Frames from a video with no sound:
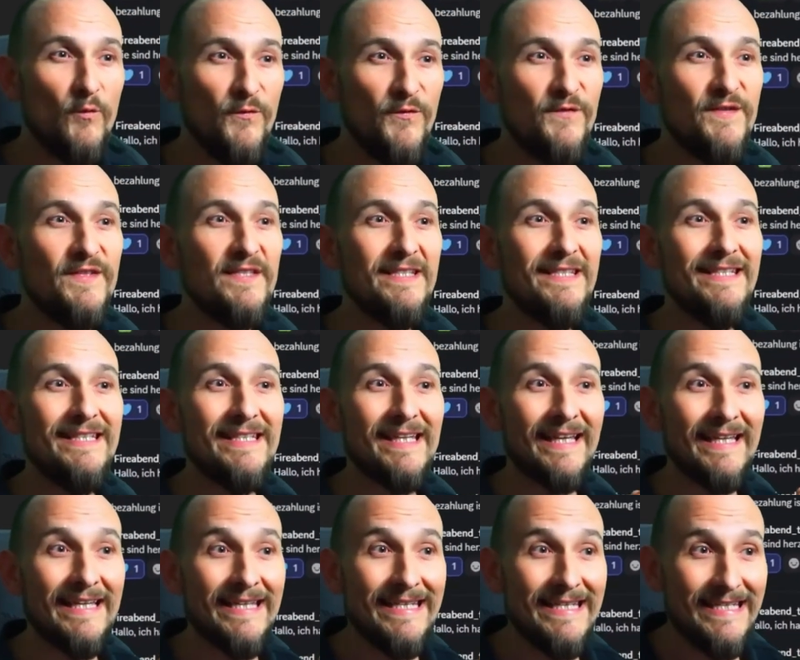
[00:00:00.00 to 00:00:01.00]
FedEx is
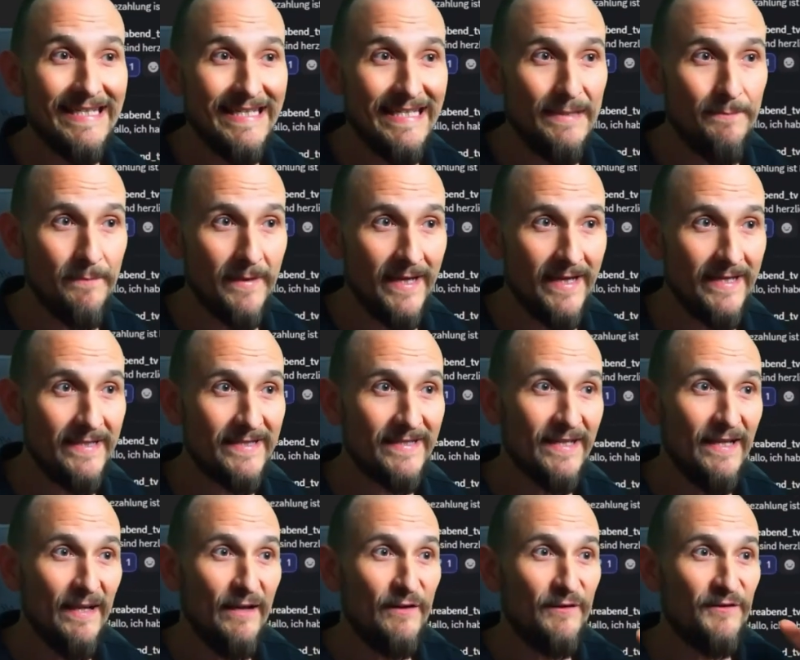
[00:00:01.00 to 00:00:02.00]
sending you a
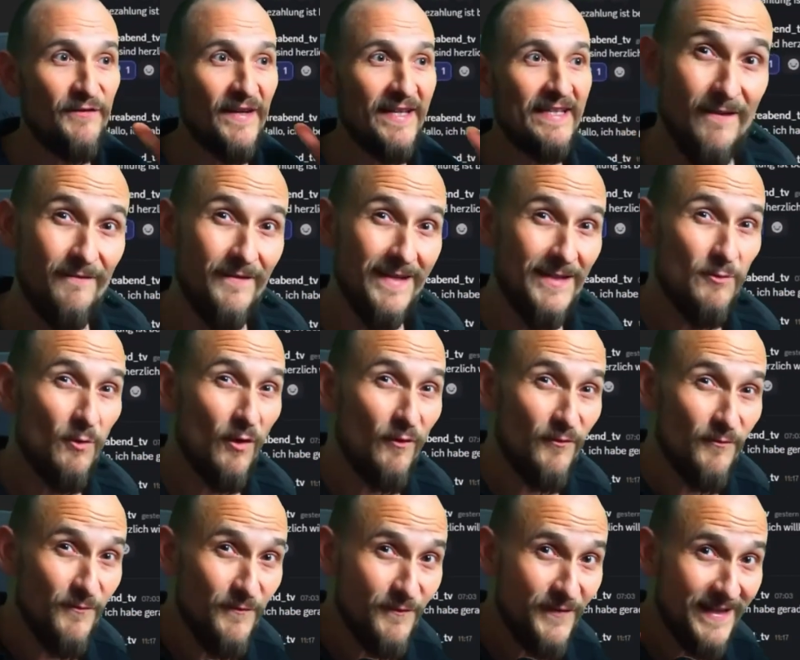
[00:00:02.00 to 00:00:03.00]
message. And
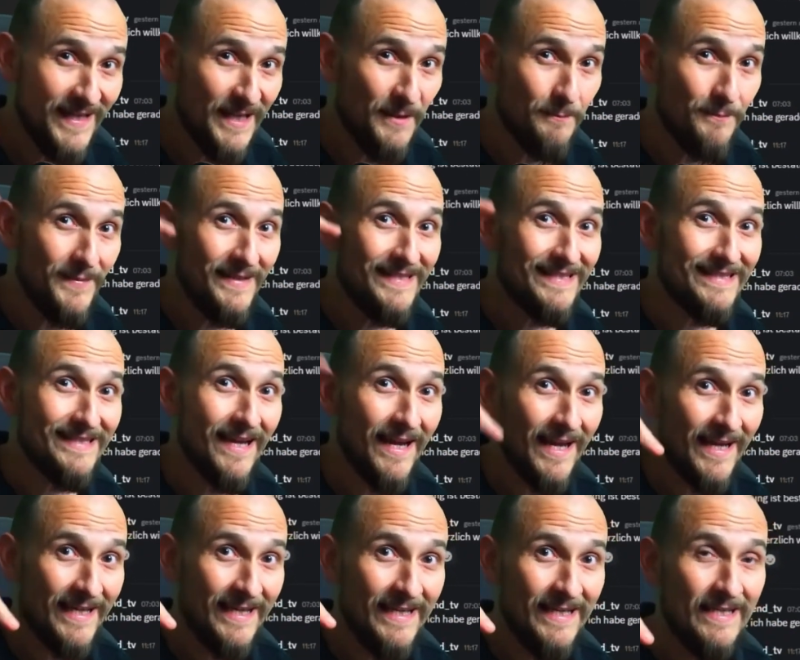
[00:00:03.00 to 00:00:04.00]
if by that point
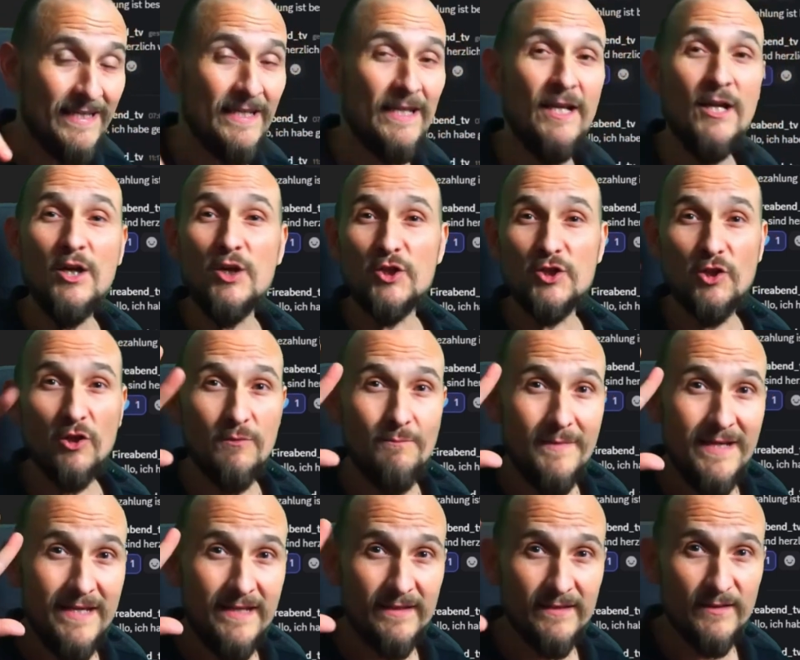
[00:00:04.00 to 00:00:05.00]
you've already thought like
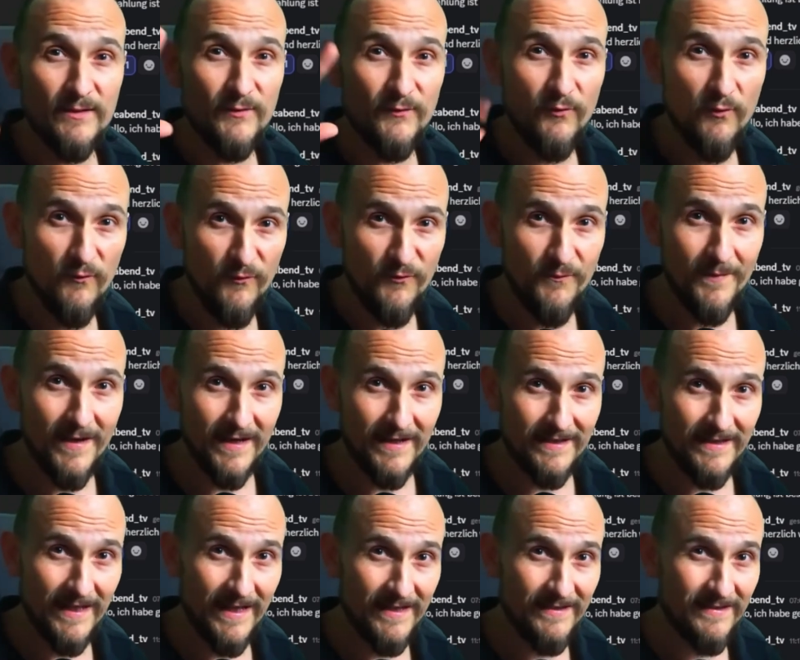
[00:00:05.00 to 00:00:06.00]
5 times,
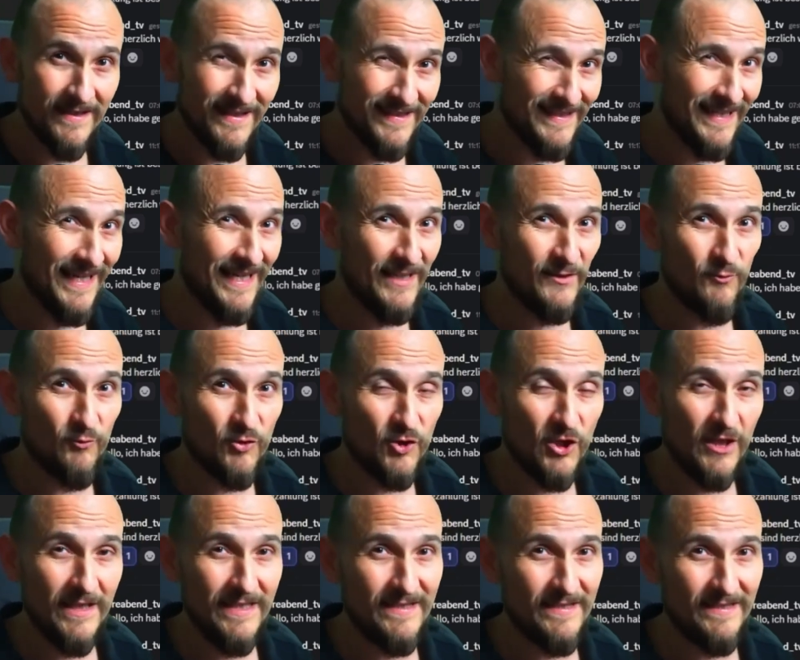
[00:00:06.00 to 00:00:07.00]
oh crap,
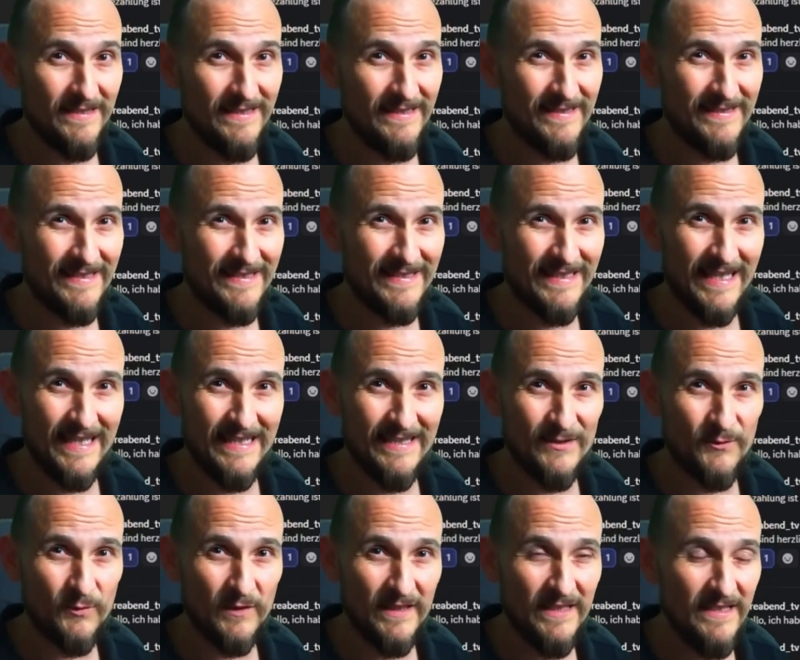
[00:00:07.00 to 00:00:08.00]
is this actually
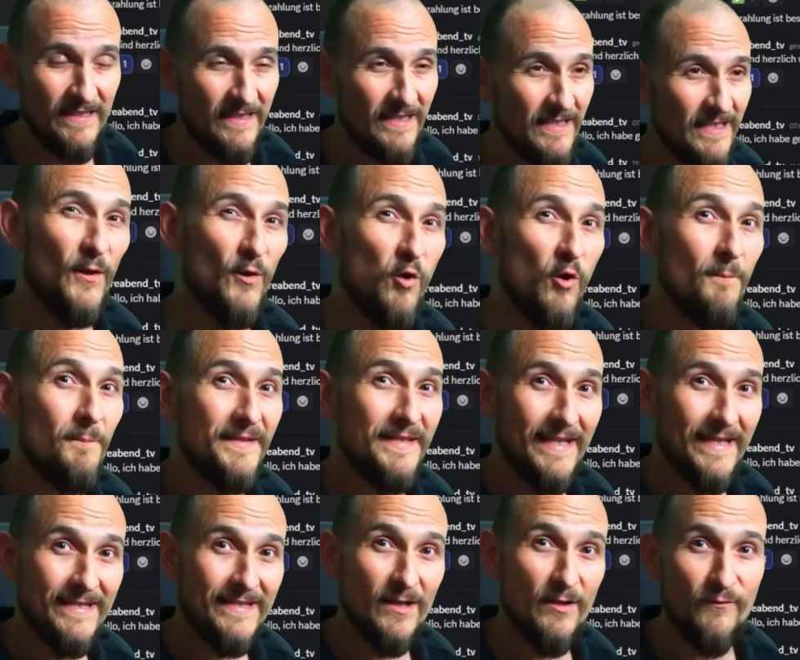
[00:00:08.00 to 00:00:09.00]
real?
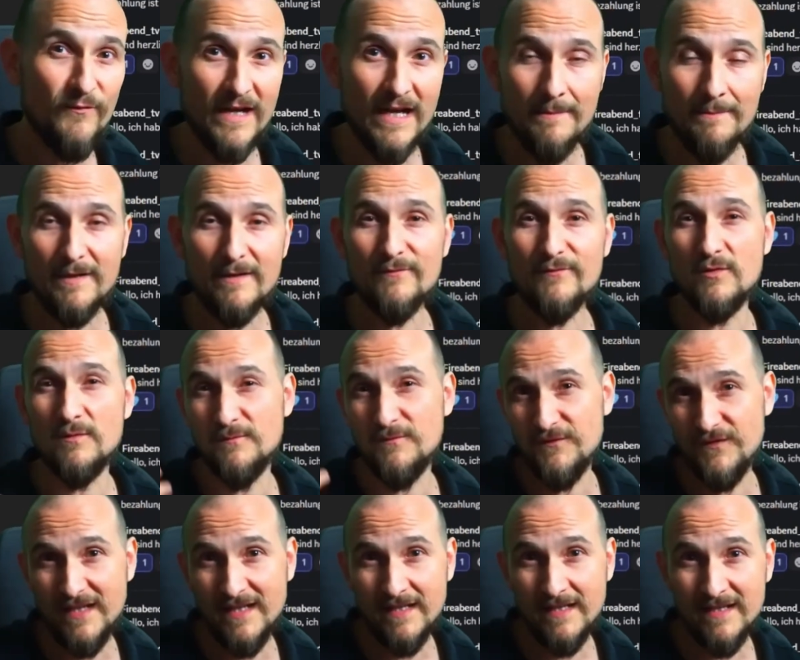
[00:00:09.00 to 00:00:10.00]
Then suddenly you get
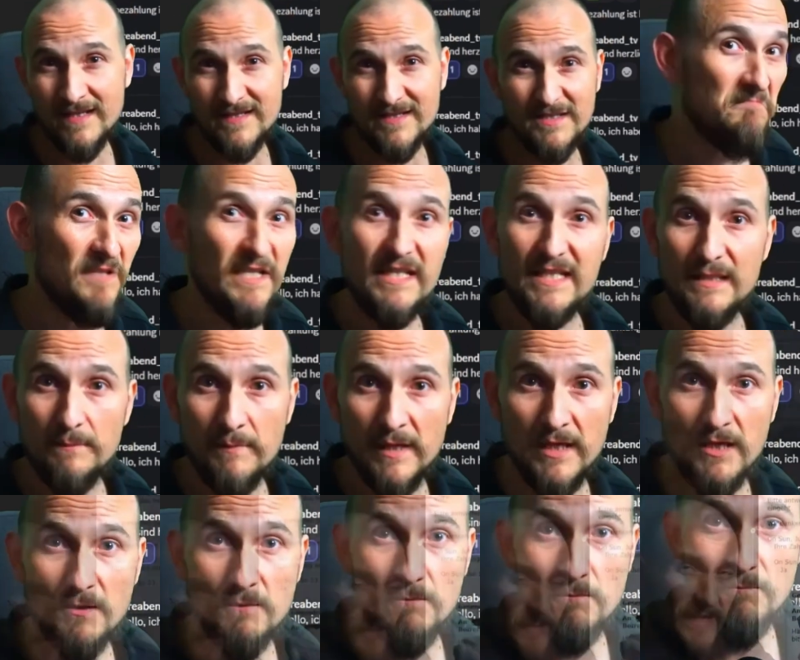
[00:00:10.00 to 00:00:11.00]
an email from
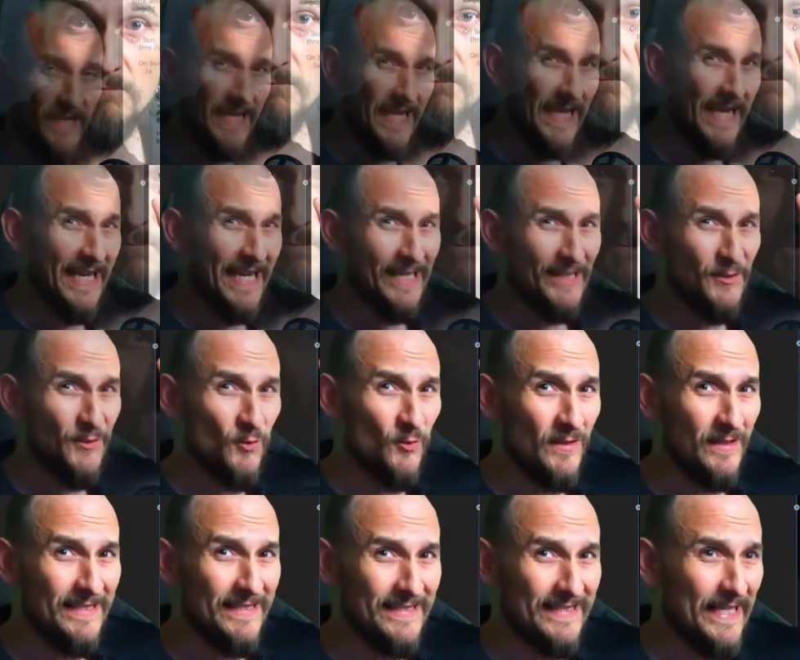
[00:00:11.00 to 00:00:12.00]
FedEx.
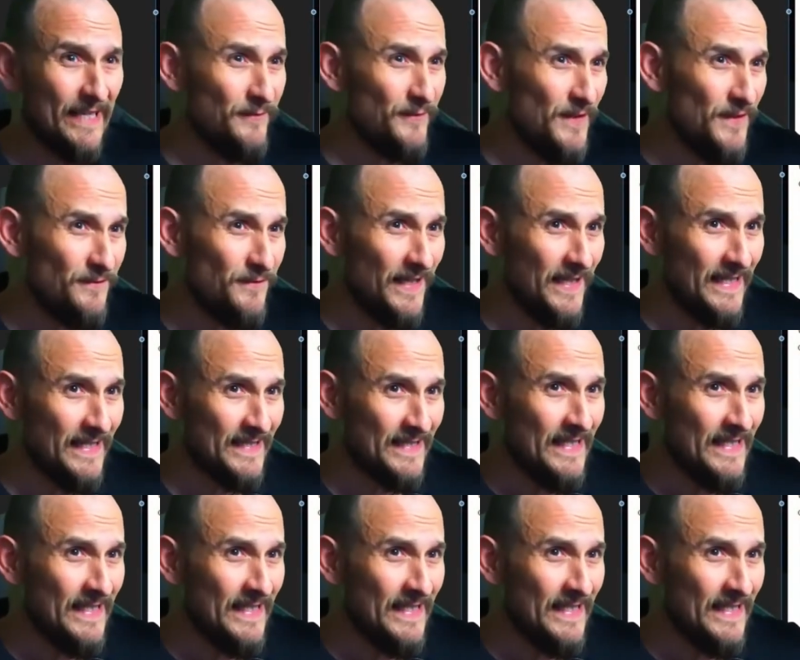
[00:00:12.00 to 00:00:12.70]
Lots of white